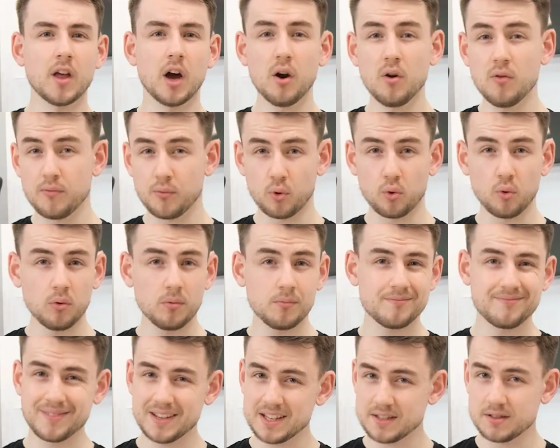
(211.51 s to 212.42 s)

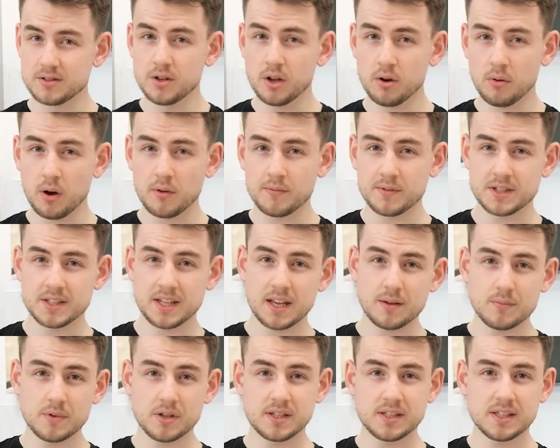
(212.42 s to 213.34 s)
Overall, it's no
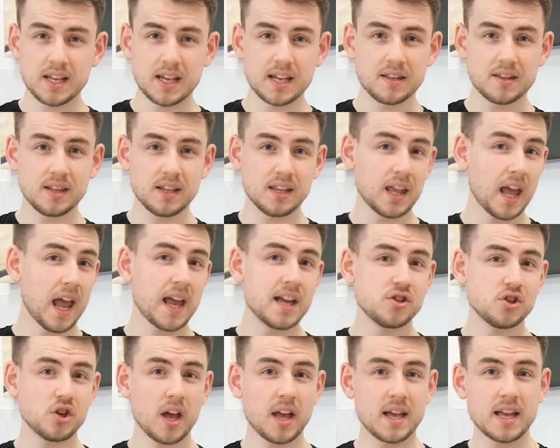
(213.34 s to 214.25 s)
overstatement to say that the
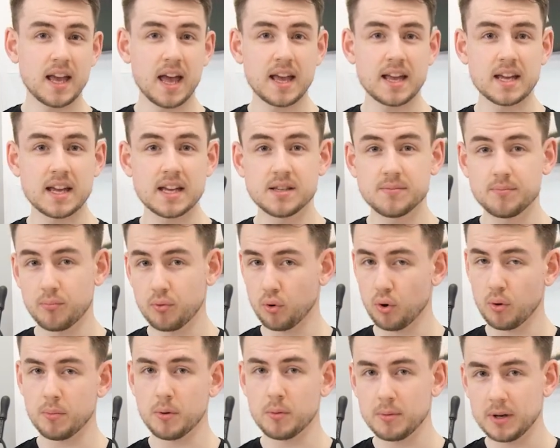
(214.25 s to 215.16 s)
H-AA is
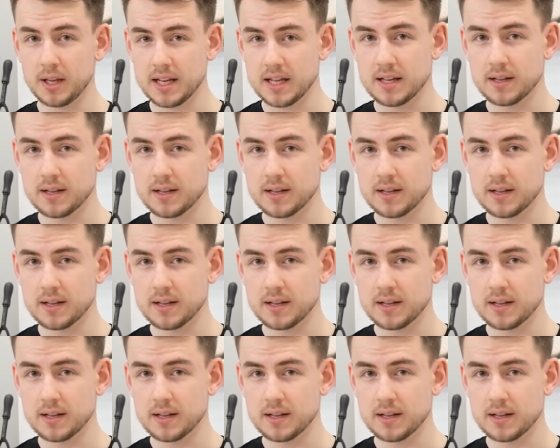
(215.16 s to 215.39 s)
probably